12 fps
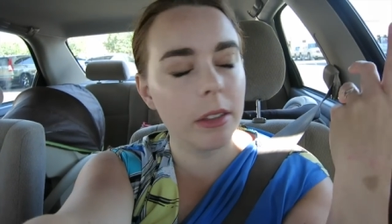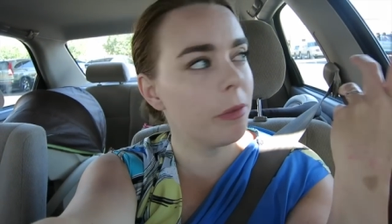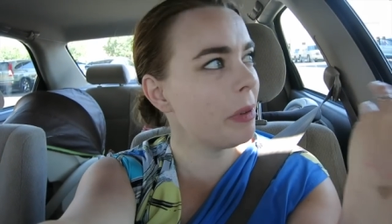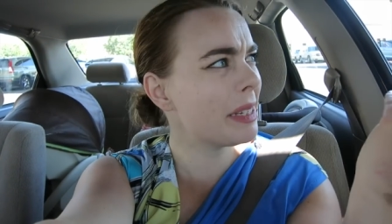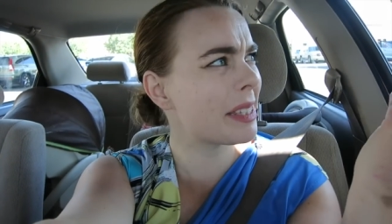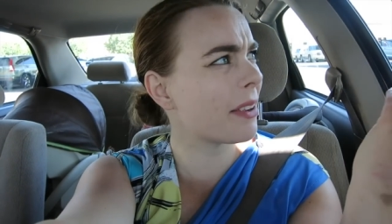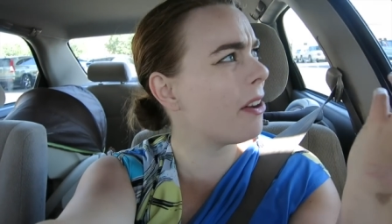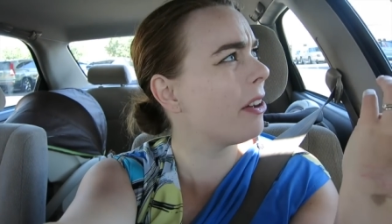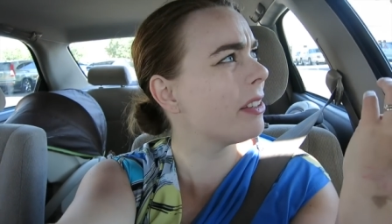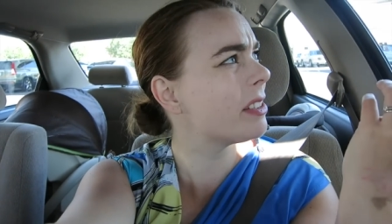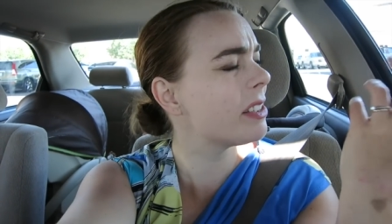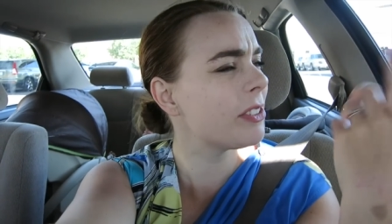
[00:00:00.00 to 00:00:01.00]
what is it
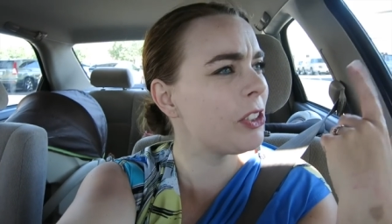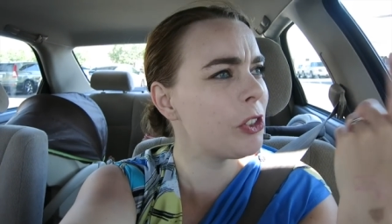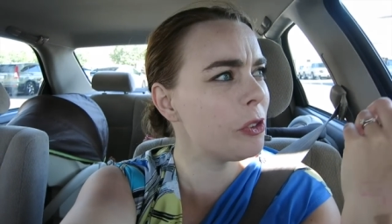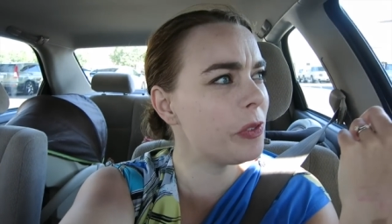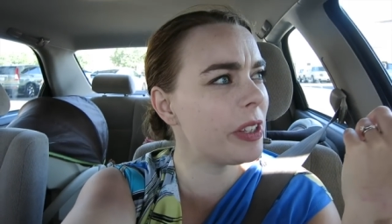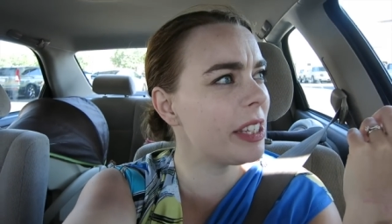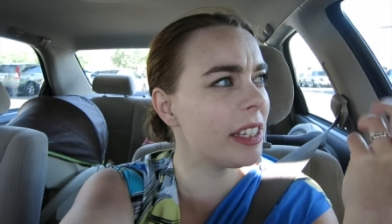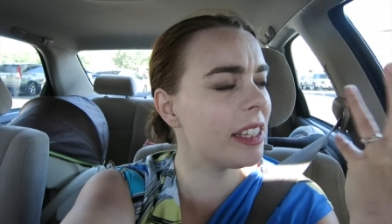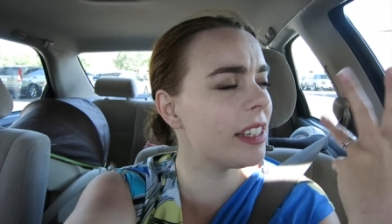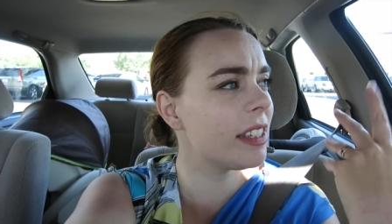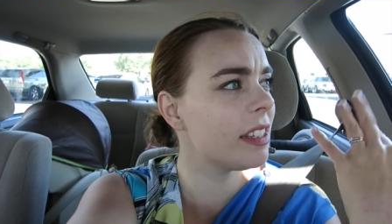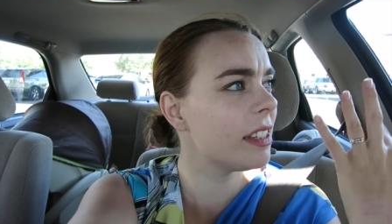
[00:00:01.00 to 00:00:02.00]
called?
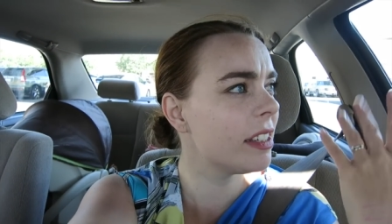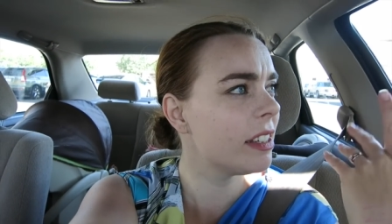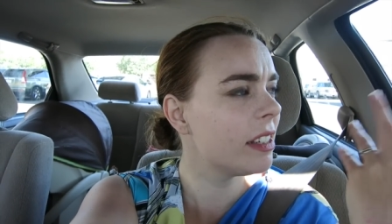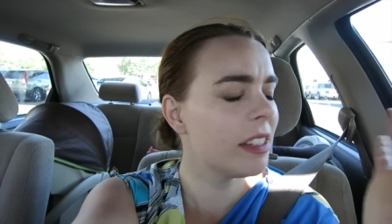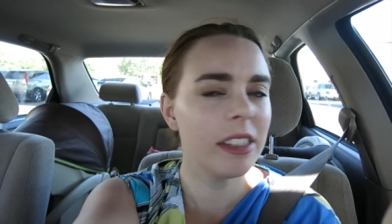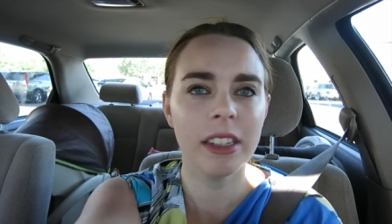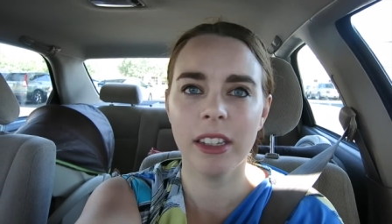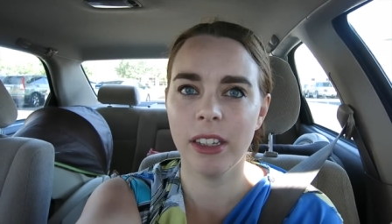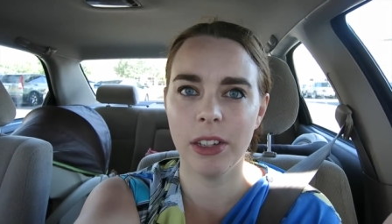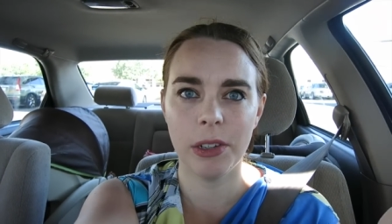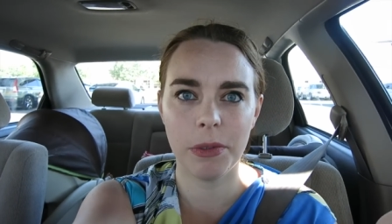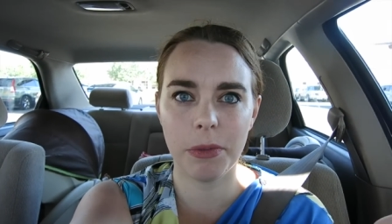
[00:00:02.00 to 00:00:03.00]
UV,
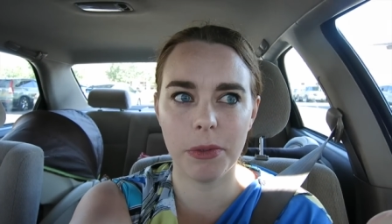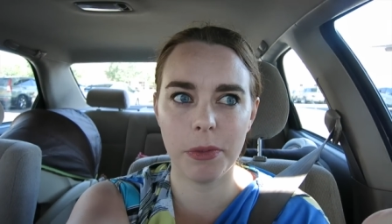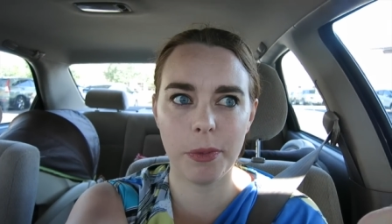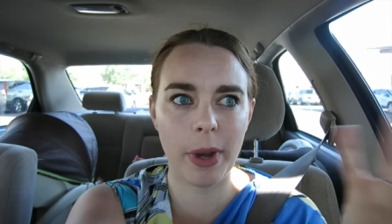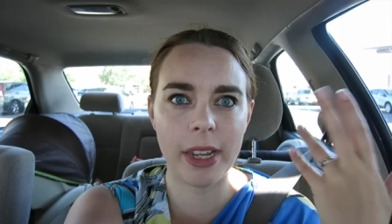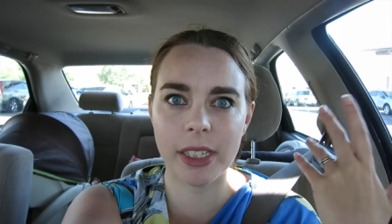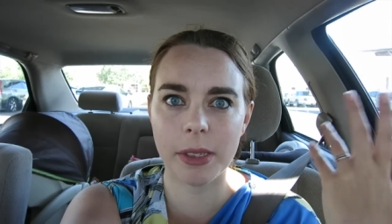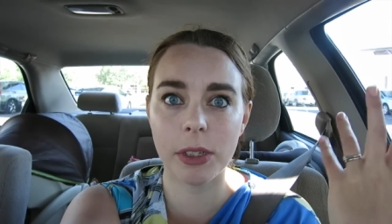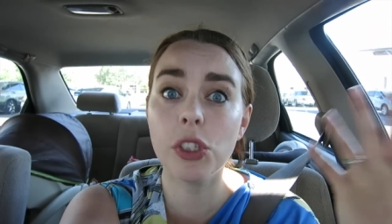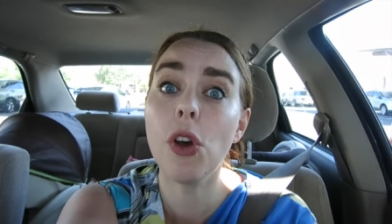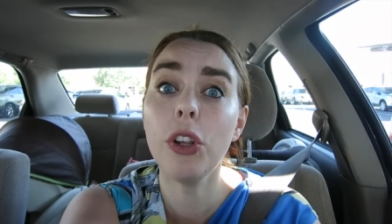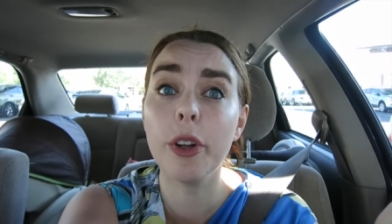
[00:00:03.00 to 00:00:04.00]
why is
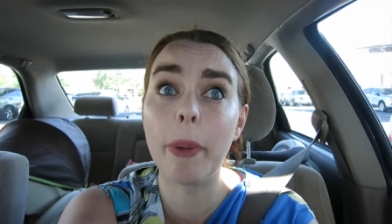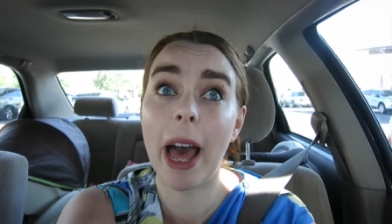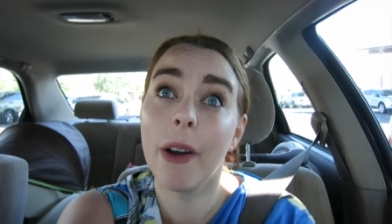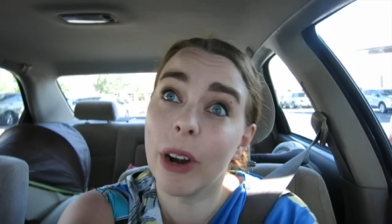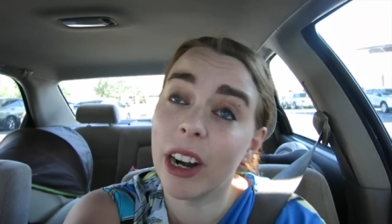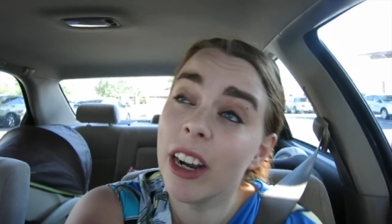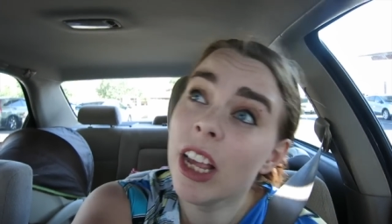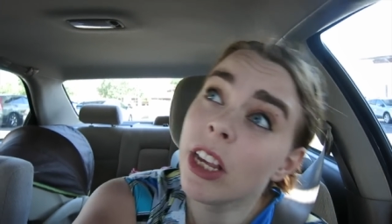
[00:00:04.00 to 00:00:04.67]
solar power?